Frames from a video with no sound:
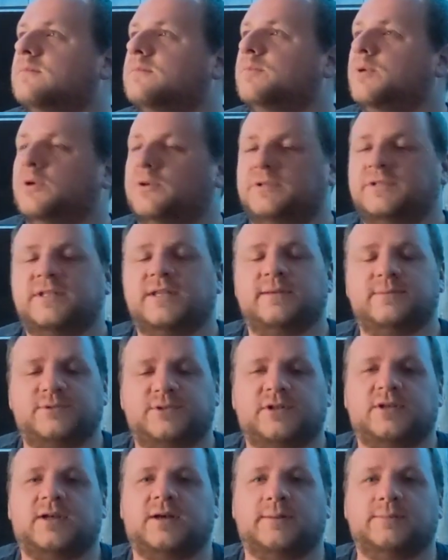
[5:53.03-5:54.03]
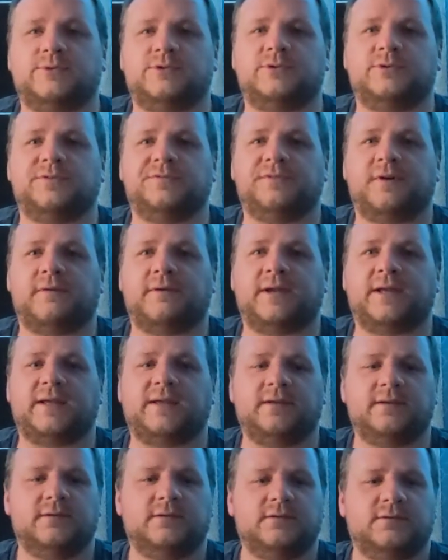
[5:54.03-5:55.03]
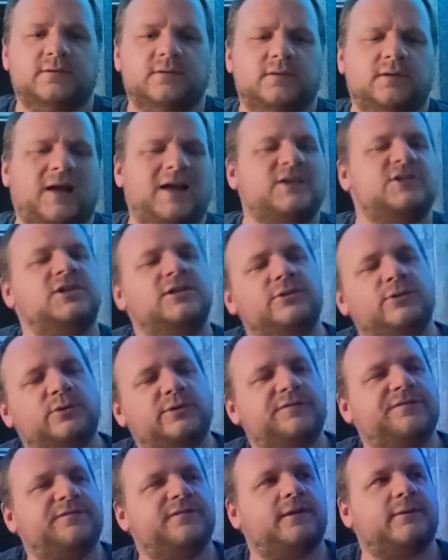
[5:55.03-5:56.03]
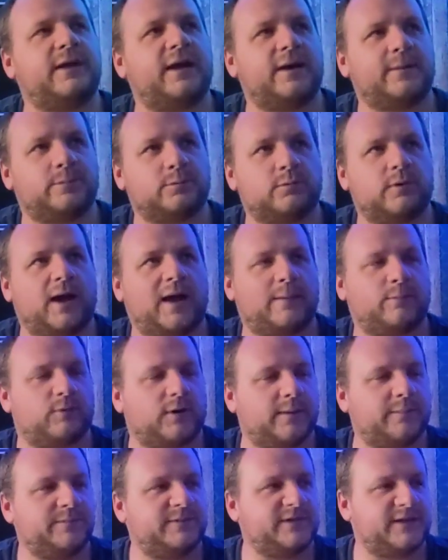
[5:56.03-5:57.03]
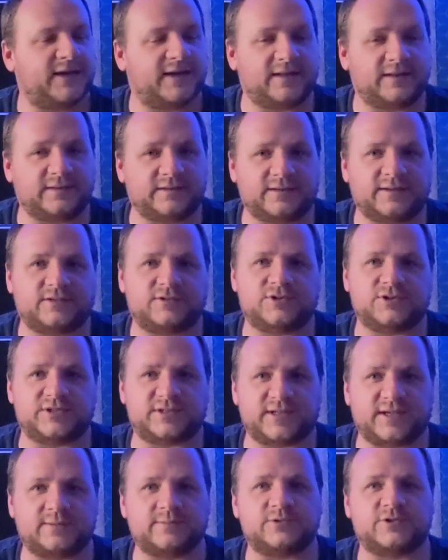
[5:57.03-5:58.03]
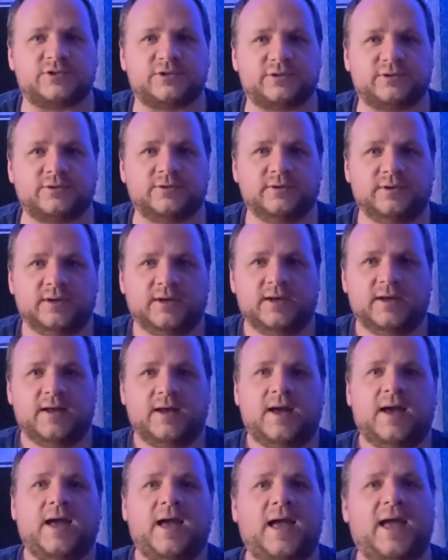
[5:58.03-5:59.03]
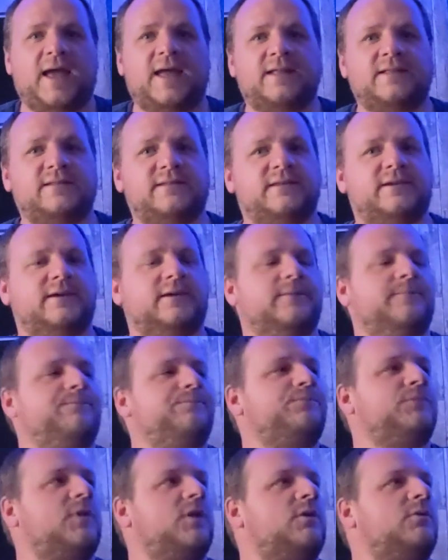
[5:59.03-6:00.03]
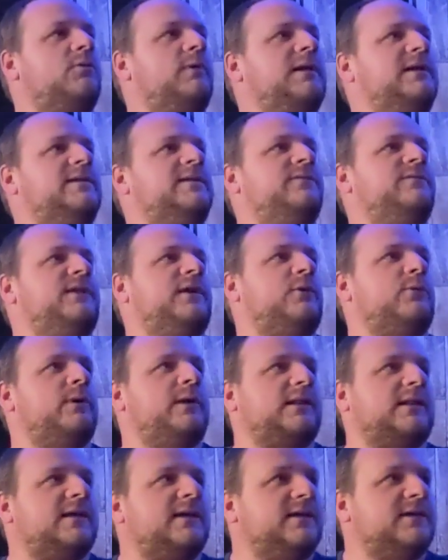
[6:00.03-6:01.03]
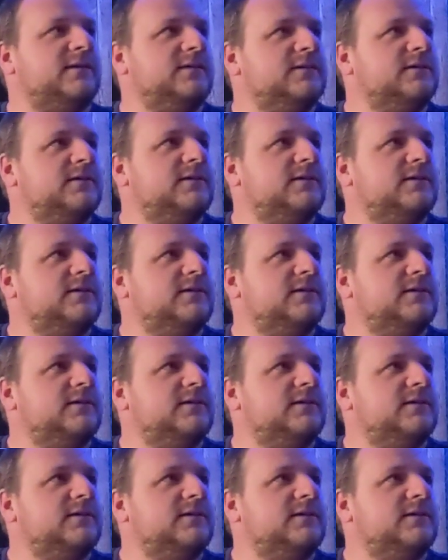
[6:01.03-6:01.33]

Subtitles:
book seems to come to a very, actually not a very abrupt end. It just seems to end relatively quickly